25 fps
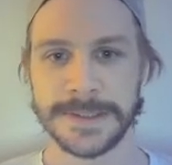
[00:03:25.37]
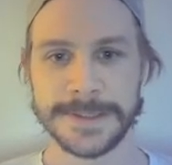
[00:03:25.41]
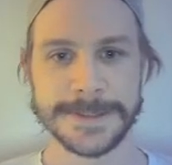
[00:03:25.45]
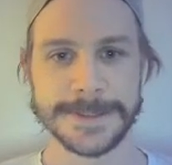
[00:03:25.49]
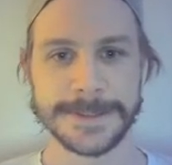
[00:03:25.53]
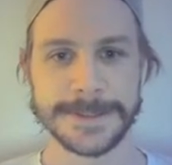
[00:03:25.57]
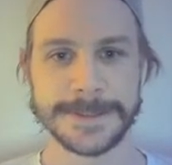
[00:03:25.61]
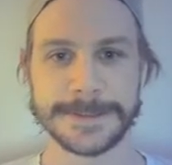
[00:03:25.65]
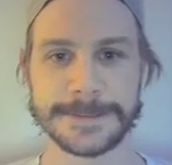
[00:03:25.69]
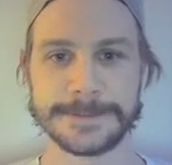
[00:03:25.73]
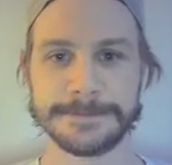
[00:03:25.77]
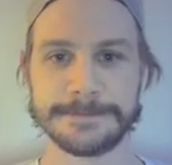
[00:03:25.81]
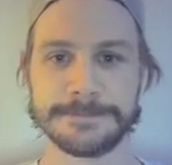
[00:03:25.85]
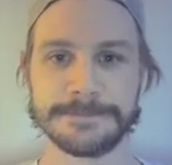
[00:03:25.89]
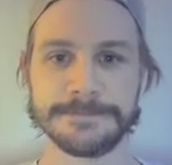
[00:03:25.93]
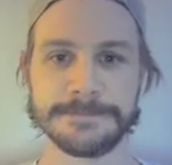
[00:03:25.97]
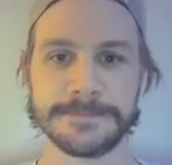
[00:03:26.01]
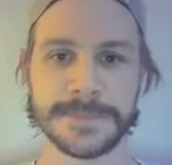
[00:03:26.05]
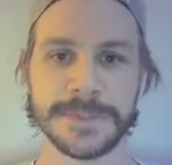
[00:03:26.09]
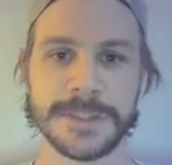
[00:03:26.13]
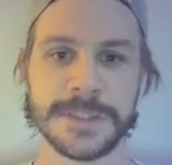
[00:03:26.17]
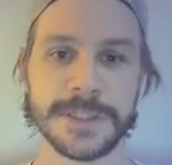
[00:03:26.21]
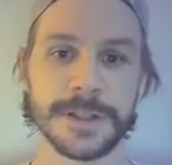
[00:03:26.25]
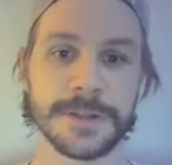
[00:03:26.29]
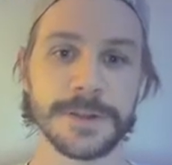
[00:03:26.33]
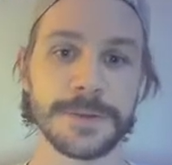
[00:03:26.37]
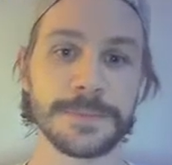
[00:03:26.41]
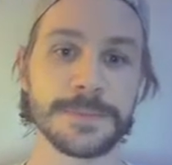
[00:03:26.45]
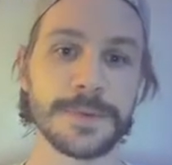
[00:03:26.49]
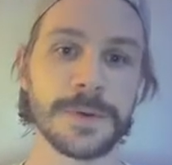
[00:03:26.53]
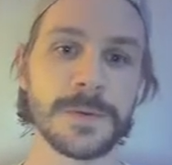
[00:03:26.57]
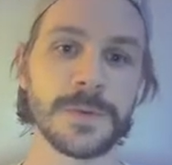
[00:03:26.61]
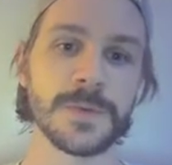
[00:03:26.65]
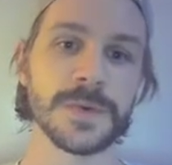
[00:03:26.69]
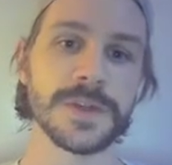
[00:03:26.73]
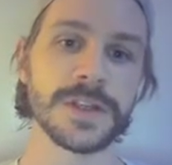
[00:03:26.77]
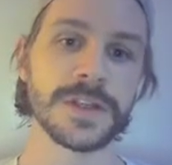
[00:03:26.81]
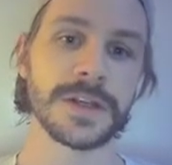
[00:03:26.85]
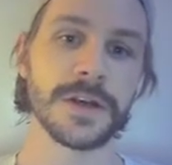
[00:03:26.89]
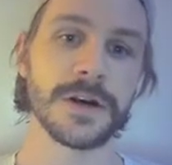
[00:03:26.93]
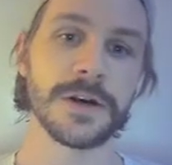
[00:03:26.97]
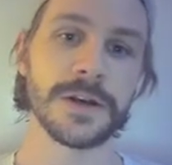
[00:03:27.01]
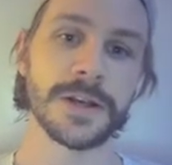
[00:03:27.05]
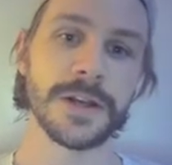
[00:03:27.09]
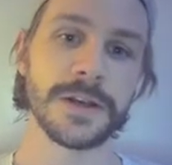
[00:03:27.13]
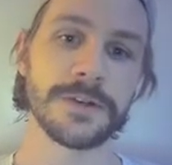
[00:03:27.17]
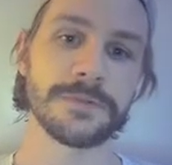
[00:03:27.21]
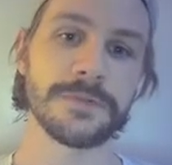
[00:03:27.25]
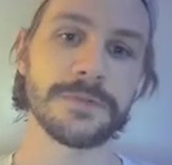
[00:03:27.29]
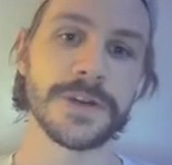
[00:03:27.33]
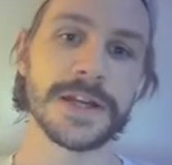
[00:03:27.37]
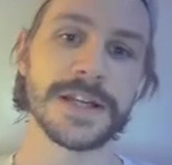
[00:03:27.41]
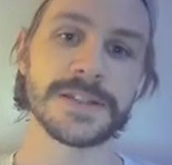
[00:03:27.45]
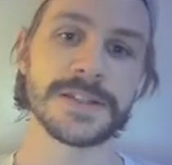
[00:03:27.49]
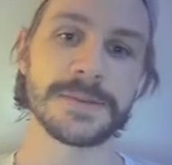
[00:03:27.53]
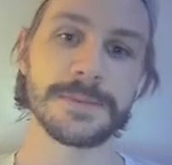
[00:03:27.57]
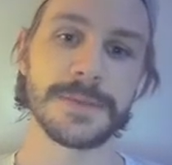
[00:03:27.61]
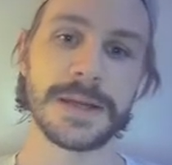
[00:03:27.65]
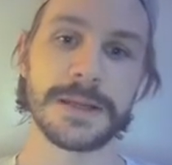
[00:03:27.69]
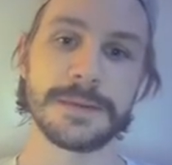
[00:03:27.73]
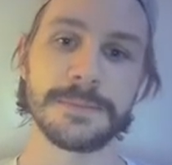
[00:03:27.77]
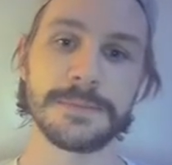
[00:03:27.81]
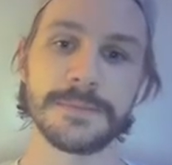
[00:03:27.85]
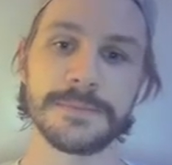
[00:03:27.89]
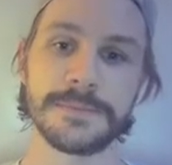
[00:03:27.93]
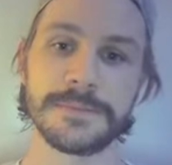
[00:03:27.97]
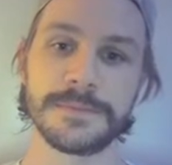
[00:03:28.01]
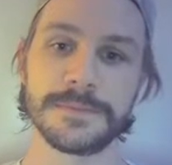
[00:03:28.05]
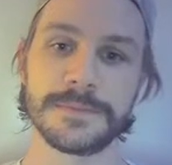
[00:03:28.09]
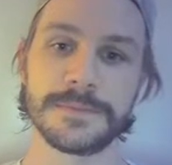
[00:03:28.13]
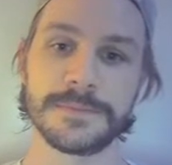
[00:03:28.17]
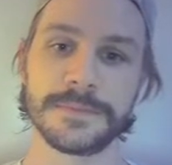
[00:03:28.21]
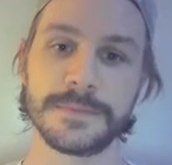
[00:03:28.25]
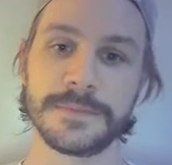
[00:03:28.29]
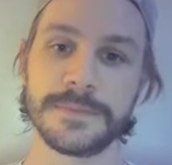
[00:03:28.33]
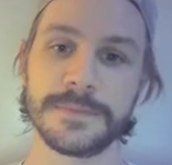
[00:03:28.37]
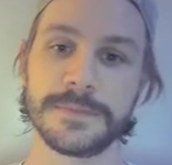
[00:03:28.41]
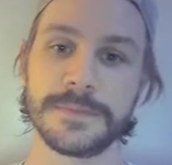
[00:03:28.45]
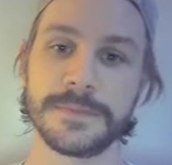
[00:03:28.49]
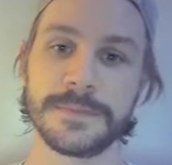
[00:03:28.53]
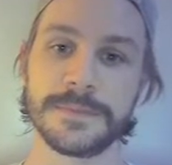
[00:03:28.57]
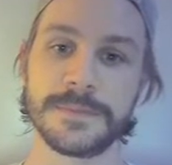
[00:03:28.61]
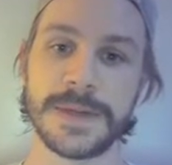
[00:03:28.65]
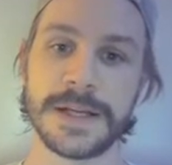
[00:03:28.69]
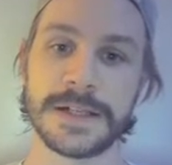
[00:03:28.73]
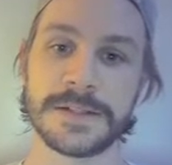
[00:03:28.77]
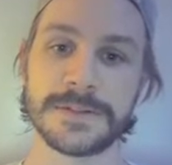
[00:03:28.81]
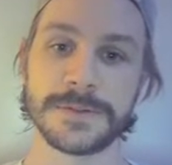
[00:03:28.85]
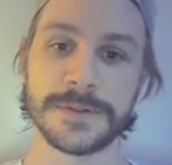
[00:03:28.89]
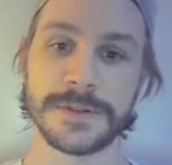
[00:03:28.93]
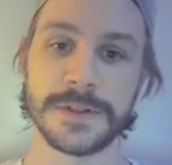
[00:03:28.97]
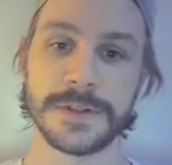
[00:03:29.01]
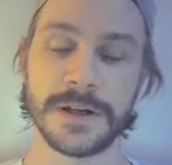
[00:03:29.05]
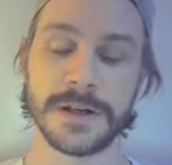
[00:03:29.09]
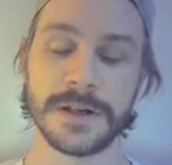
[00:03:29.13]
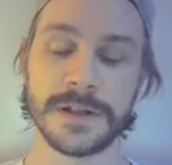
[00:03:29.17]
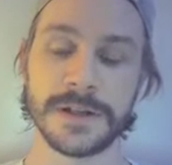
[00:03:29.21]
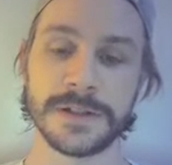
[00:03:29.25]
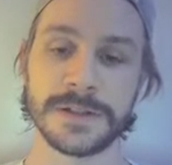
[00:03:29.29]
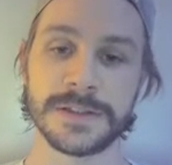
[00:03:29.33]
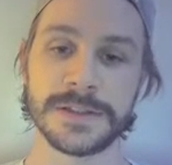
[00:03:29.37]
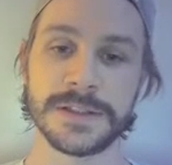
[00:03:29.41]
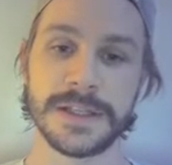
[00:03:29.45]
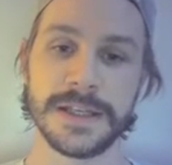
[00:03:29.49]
The problem with a card like Razor main Battle Guard